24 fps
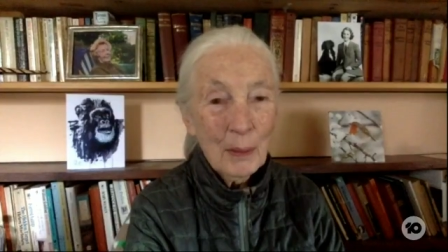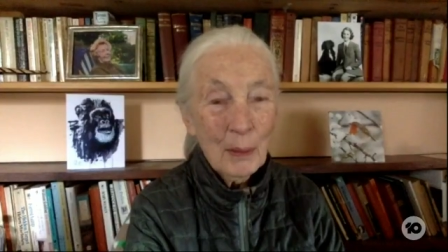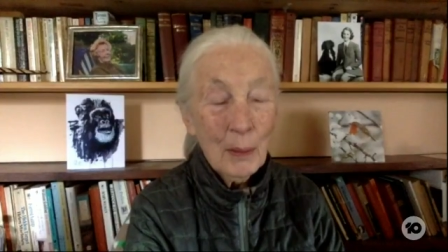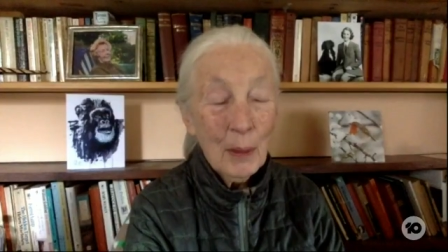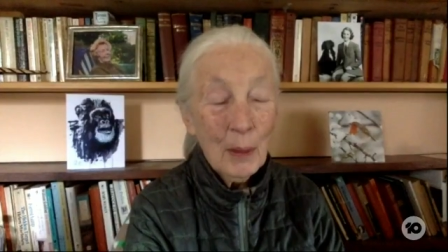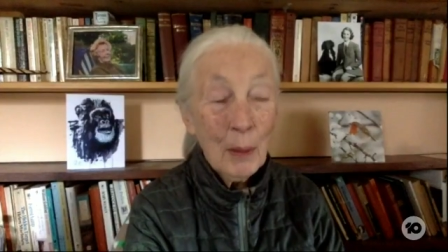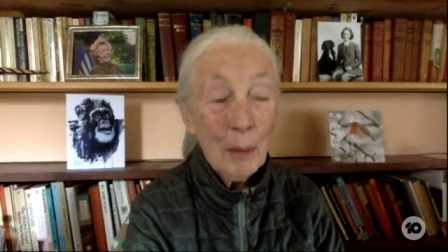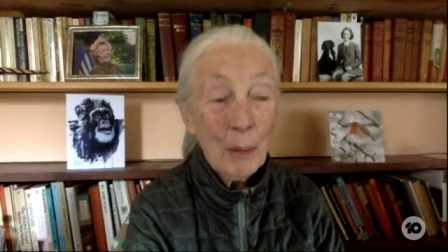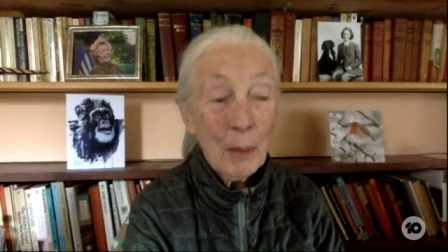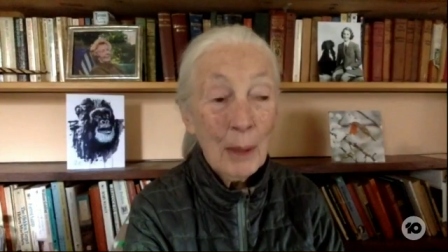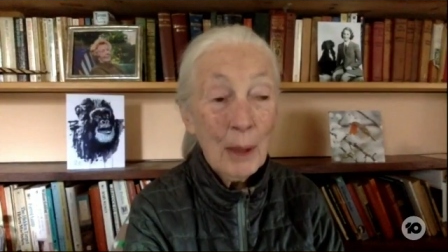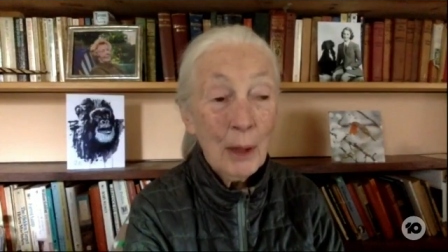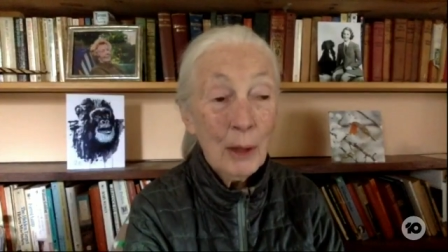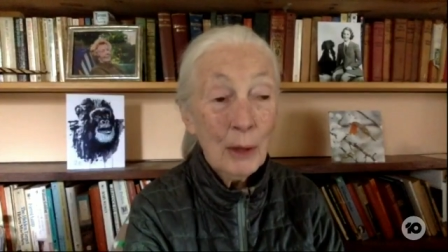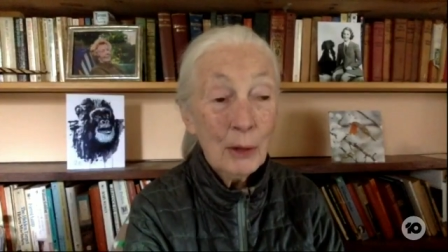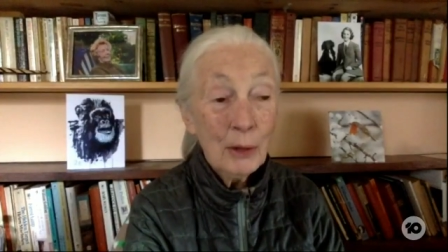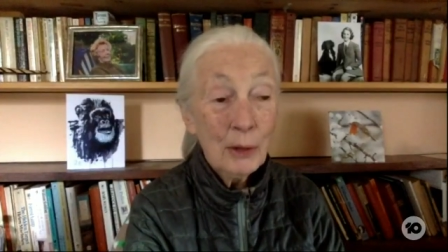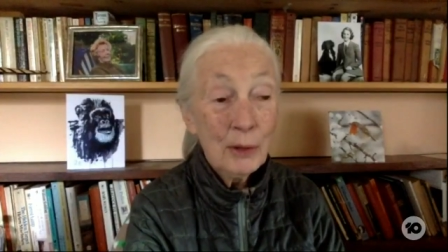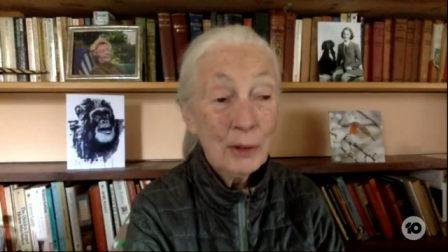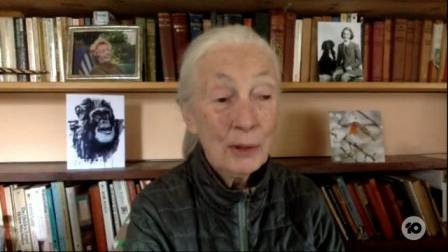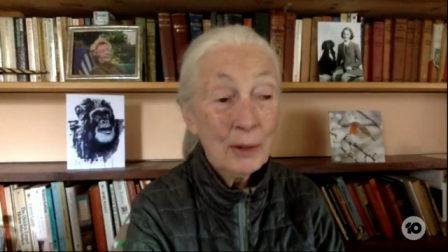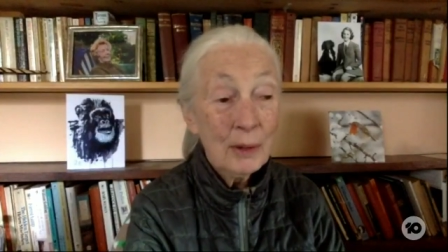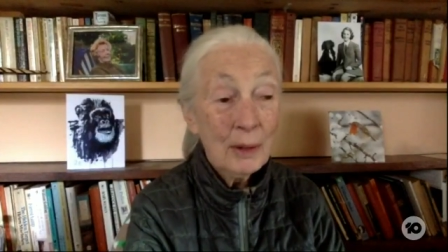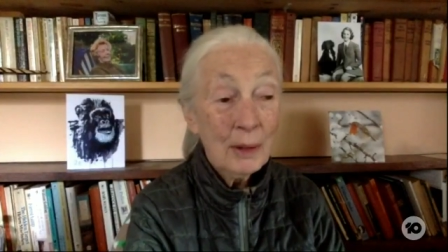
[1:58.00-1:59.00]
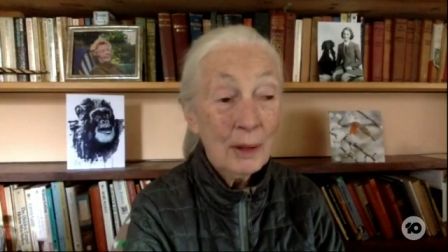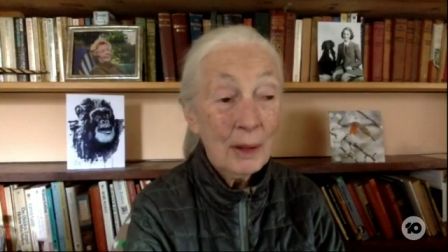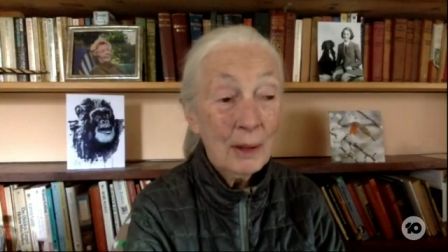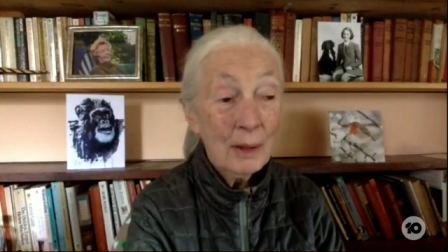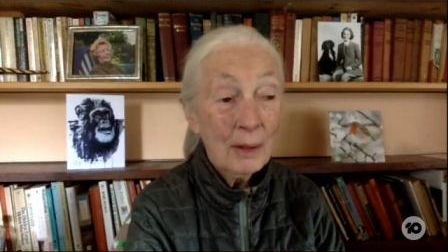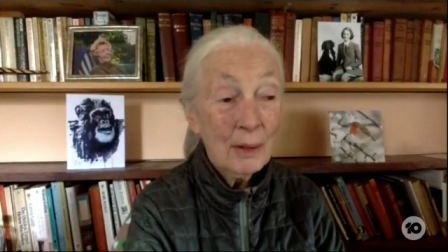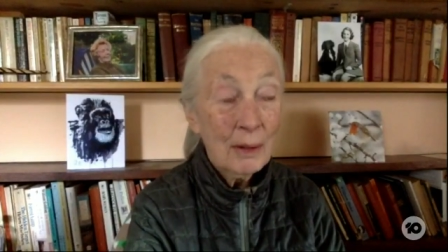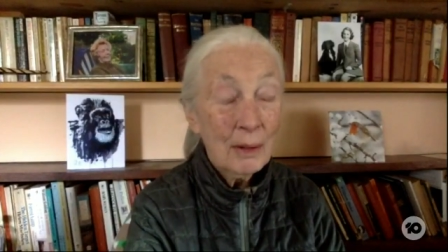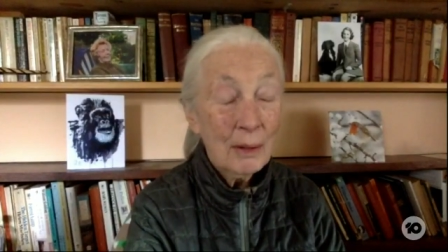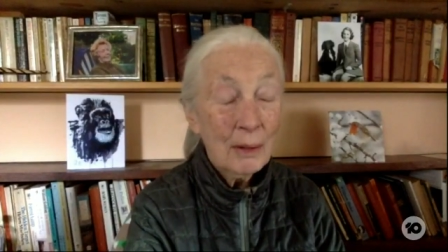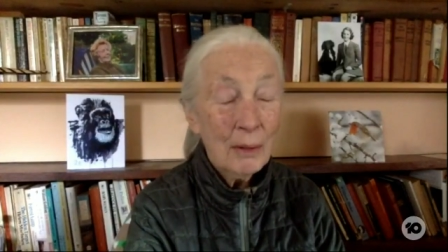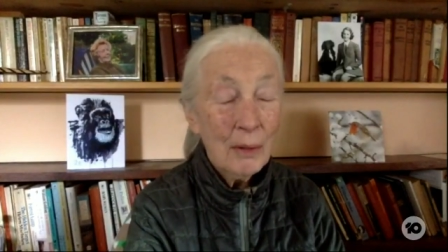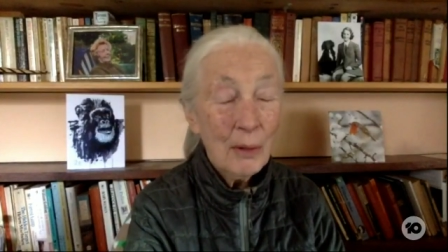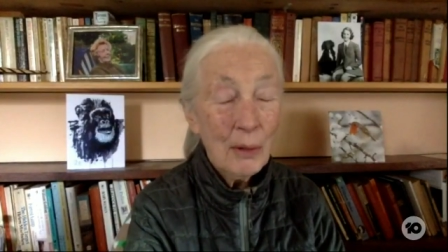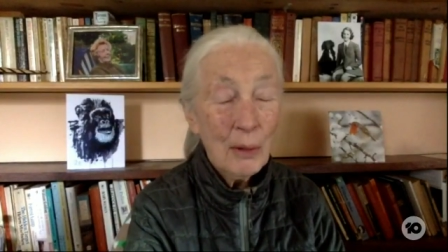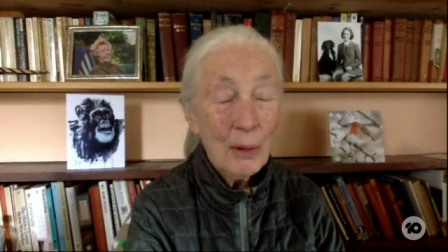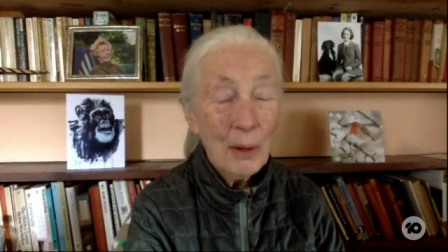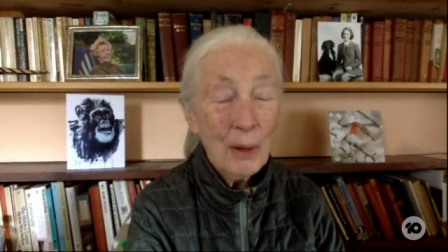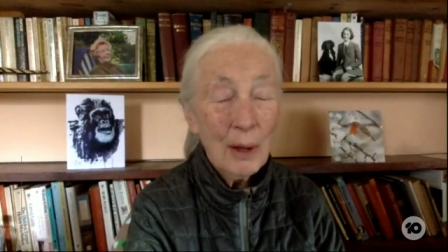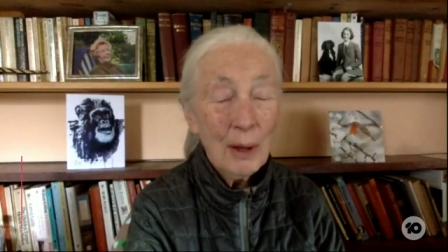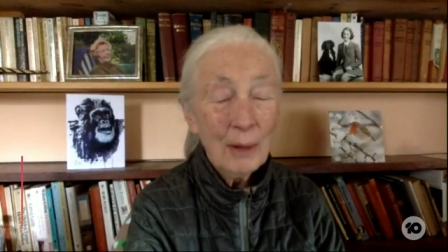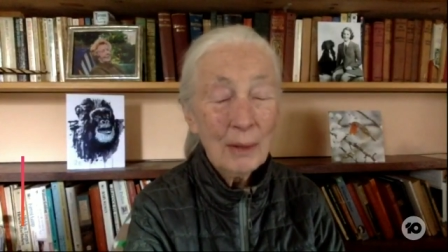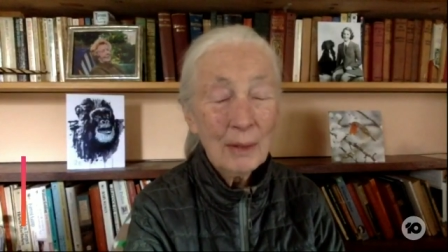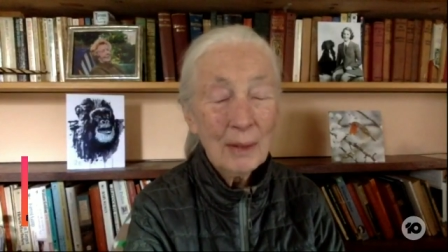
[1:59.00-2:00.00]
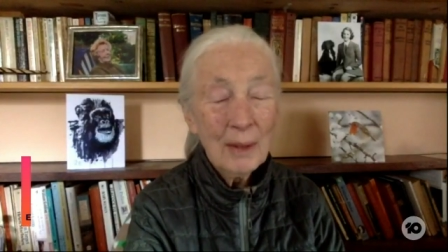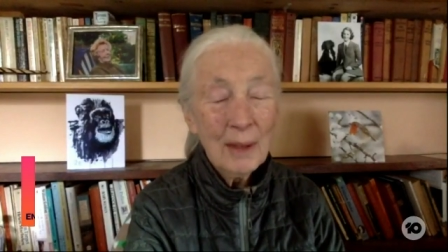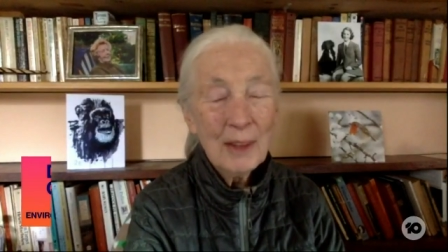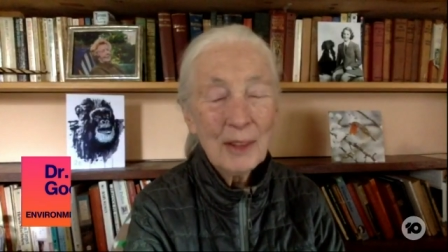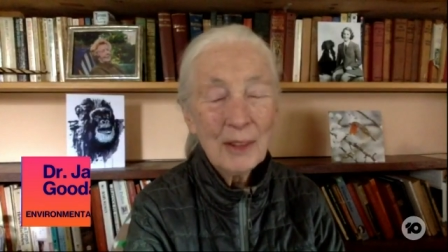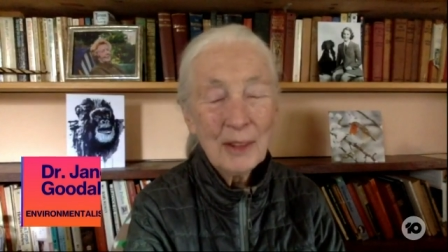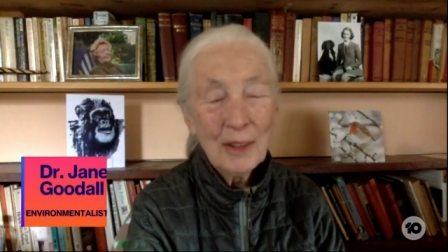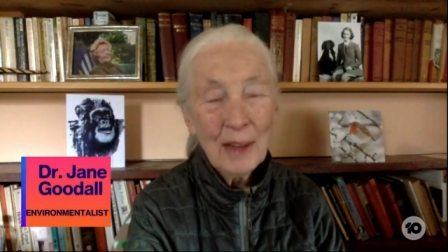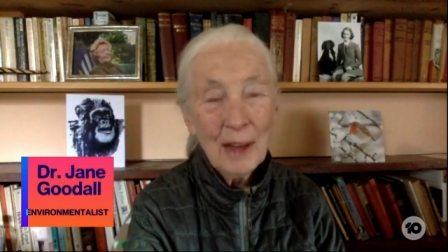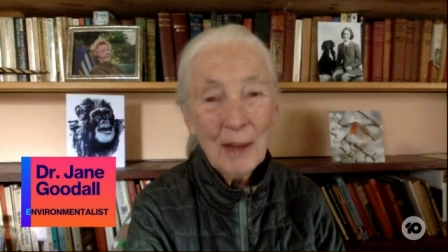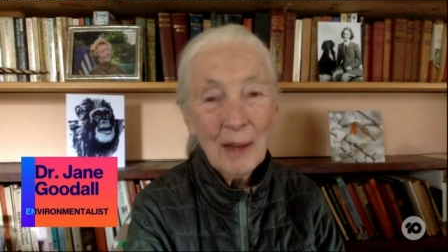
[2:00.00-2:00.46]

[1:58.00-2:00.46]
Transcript: Well, because, you know, as